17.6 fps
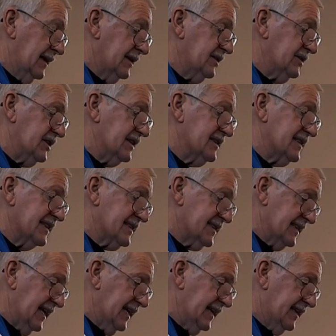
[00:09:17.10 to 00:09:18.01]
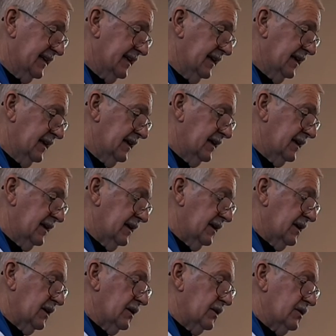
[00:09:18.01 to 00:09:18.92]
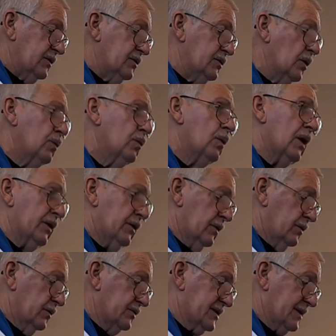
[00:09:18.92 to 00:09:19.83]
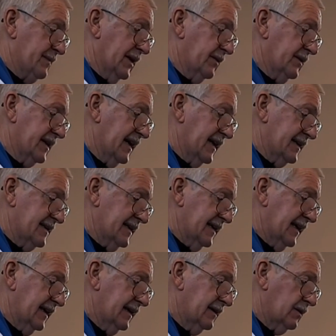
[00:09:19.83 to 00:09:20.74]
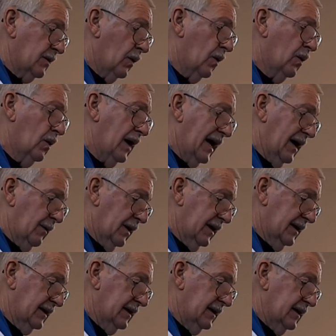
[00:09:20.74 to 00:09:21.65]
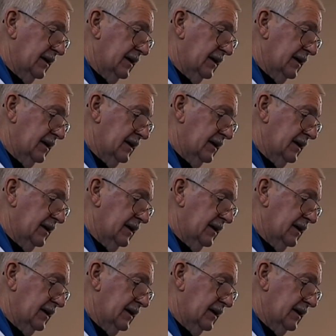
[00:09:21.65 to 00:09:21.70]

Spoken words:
Jesus said, "No one knows about that day or hour,